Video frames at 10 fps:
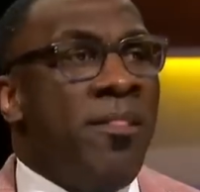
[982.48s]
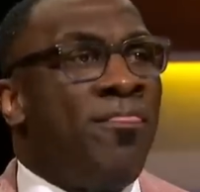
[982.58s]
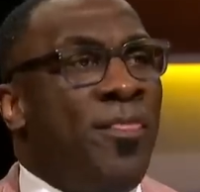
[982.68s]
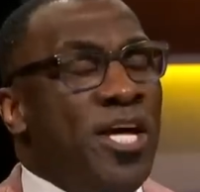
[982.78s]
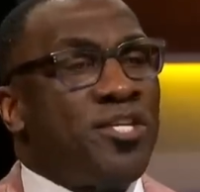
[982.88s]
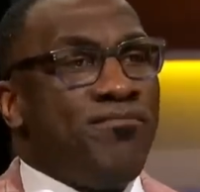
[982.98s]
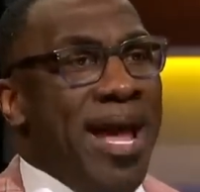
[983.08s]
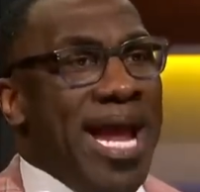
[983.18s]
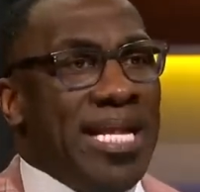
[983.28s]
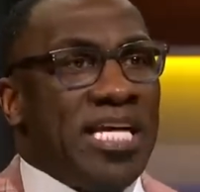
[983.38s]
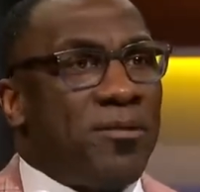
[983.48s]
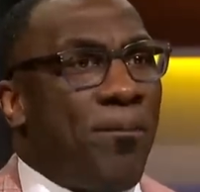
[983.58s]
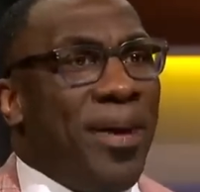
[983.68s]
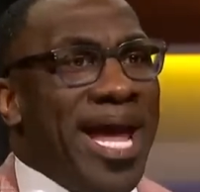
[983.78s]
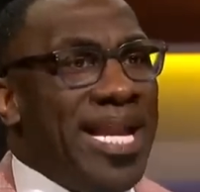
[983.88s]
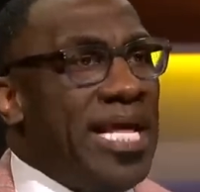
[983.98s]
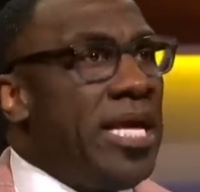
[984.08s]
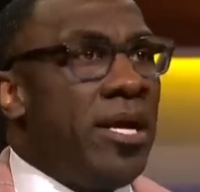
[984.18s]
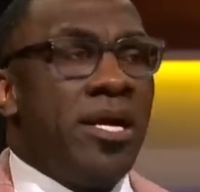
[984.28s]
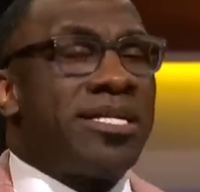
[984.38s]
This man is
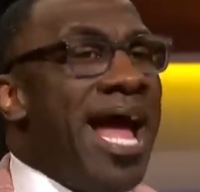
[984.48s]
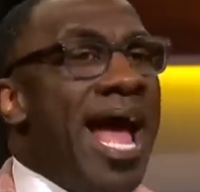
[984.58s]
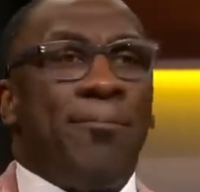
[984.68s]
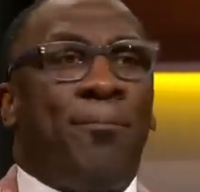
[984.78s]
petty, Ty